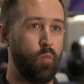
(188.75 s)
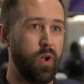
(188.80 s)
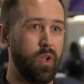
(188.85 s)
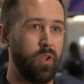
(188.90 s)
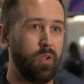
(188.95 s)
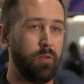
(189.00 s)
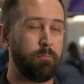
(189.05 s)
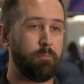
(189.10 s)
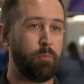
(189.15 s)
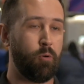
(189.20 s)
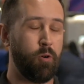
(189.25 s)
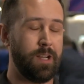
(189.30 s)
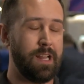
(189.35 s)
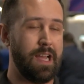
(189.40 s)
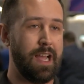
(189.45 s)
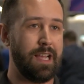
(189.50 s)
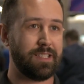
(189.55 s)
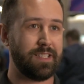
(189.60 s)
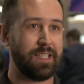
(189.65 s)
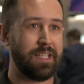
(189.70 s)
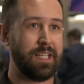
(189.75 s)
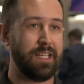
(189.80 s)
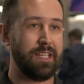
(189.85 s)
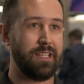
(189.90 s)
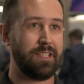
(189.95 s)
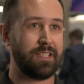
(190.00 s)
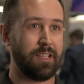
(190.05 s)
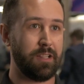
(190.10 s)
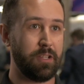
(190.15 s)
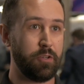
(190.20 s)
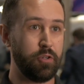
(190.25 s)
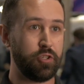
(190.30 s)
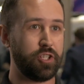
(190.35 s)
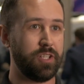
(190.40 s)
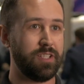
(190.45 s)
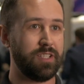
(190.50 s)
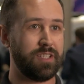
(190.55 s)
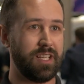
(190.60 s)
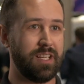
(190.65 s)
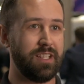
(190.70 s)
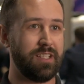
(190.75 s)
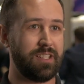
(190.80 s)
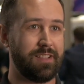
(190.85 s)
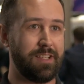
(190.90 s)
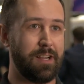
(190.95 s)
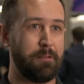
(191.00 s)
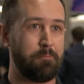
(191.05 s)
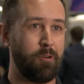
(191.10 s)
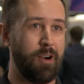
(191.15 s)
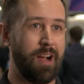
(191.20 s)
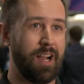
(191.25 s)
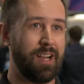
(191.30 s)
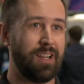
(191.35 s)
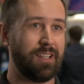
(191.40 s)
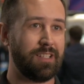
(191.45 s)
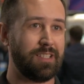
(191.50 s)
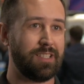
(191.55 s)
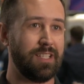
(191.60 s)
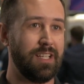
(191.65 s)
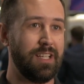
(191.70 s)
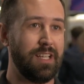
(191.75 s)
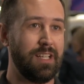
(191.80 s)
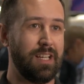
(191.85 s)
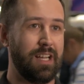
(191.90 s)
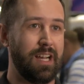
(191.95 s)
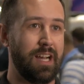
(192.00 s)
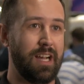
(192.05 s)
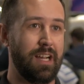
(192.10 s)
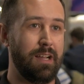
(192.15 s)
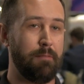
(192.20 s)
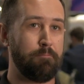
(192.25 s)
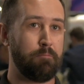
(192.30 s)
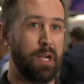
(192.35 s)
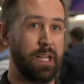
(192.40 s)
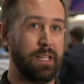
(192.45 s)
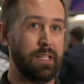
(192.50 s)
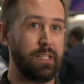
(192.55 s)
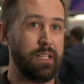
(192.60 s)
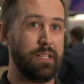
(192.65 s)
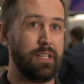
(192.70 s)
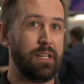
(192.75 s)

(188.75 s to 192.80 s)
will put SD solutions into their product, but